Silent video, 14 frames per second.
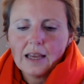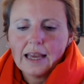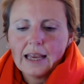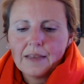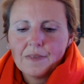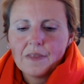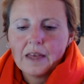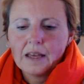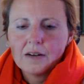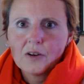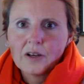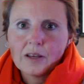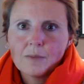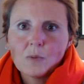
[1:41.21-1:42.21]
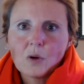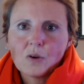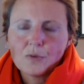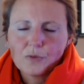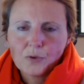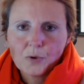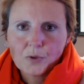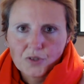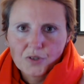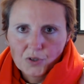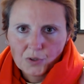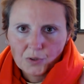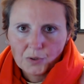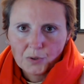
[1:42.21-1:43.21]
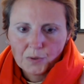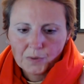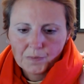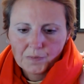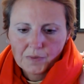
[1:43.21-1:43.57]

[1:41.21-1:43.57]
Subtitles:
and that I am not forced to